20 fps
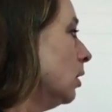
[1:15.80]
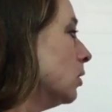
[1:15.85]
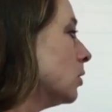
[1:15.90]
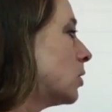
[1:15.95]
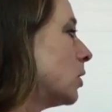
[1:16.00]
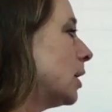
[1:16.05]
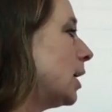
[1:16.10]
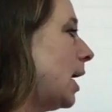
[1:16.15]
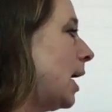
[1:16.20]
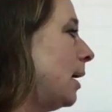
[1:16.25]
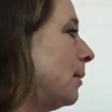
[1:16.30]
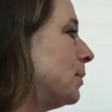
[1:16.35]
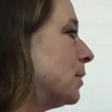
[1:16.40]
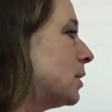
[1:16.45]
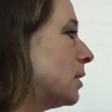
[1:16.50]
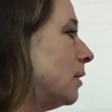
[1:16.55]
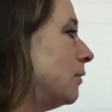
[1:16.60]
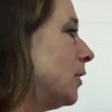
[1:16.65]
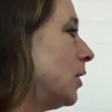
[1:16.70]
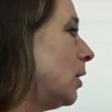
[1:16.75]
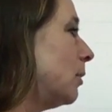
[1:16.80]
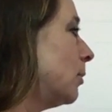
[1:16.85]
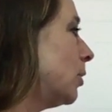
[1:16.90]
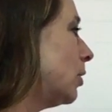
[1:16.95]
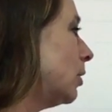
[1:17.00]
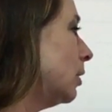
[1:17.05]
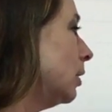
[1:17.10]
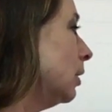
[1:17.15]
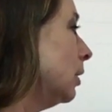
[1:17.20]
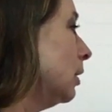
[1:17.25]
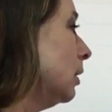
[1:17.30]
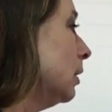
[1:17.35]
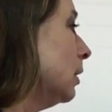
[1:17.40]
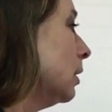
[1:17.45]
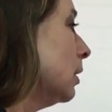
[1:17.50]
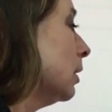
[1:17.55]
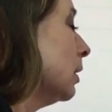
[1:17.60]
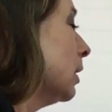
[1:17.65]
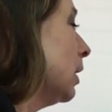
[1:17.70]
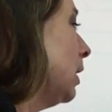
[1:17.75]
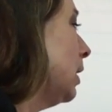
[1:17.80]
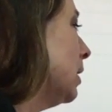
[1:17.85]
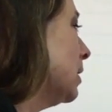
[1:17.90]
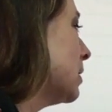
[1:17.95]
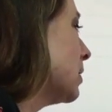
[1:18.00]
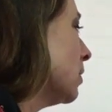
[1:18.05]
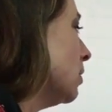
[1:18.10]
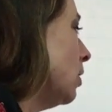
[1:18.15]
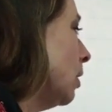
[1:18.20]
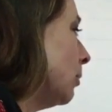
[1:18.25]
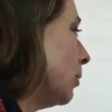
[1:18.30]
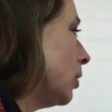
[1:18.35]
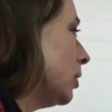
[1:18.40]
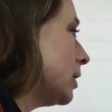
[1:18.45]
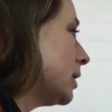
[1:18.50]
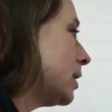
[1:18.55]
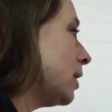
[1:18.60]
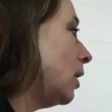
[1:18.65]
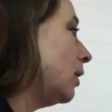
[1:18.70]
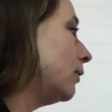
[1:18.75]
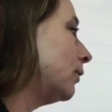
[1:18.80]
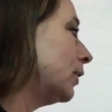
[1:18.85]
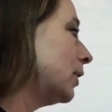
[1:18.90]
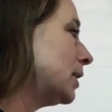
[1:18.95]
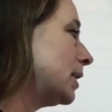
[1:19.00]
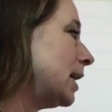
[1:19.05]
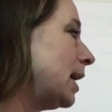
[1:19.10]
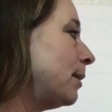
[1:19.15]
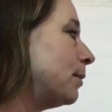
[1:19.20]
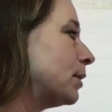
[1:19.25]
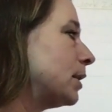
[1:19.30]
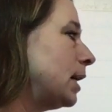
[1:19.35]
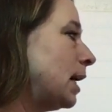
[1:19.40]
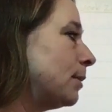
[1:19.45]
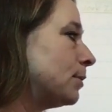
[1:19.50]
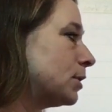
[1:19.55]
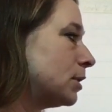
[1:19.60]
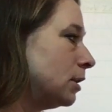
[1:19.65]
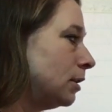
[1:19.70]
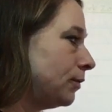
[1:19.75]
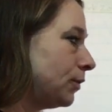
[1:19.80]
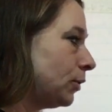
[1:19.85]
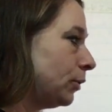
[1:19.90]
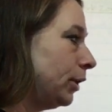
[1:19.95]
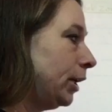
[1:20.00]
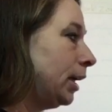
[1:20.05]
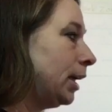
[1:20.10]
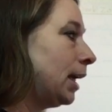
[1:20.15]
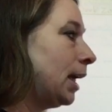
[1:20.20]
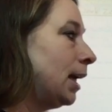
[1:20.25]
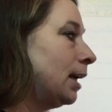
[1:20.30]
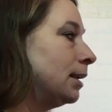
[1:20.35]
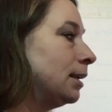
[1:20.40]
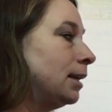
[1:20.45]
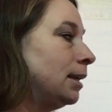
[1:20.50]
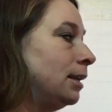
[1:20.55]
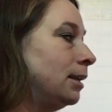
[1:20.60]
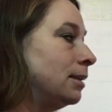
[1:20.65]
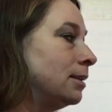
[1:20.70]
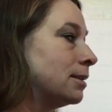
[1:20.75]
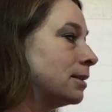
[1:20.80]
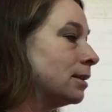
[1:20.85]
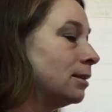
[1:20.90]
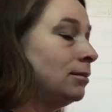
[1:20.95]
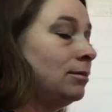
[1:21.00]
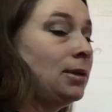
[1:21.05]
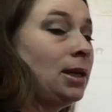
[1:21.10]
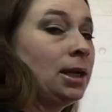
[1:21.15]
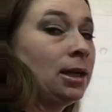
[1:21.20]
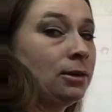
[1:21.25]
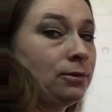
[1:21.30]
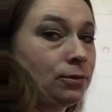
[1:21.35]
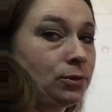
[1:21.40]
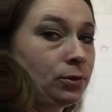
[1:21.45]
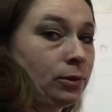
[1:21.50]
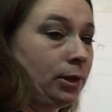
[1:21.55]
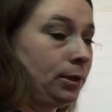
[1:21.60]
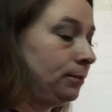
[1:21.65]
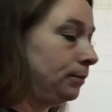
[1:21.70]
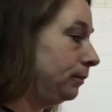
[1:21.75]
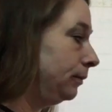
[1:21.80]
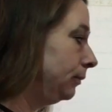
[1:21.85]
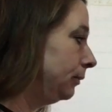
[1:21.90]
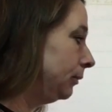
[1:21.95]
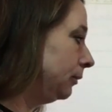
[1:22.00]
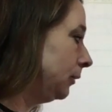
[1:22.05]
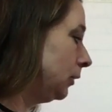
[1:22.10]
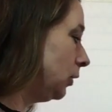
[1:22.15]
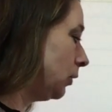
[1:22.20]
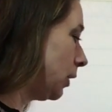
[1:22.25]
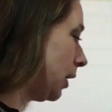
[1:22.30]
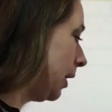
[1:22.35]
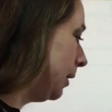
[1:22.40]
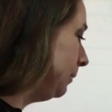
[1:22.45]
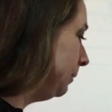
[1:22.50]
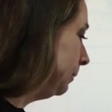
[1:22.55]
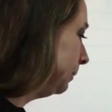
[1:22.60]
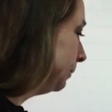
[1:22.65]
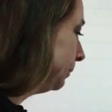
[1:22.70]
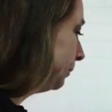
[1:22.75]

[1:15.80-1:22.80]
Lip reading: So the opposite of a number is the number itself. For example, the opposite of 3 again is -3. Okay?